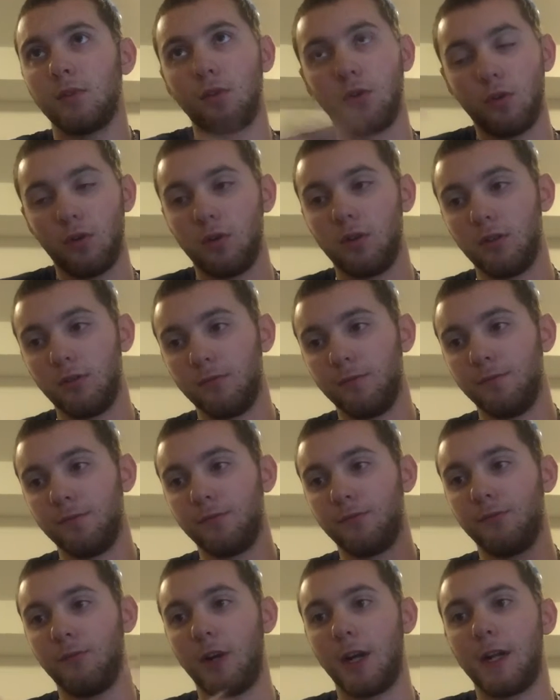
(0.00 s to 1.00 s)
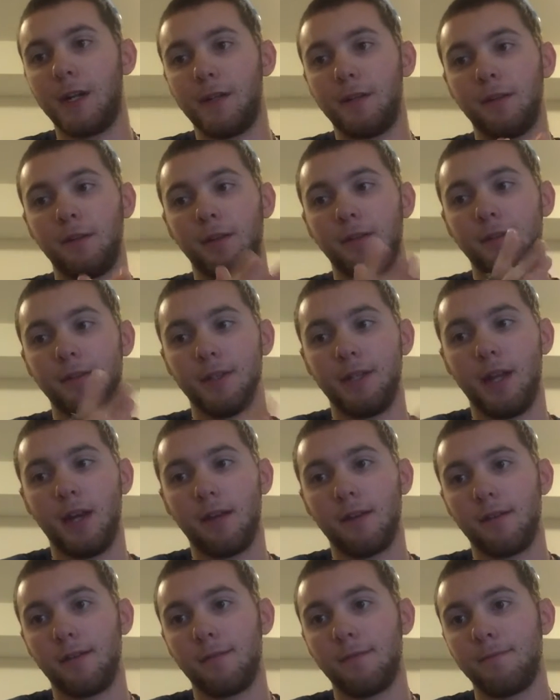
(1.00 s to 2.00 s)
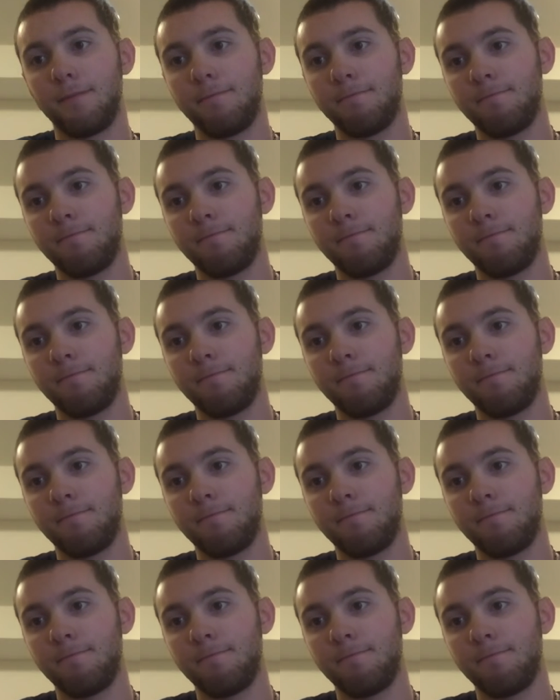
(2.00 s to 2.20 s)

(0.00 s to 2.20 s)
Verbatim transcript: all ready and together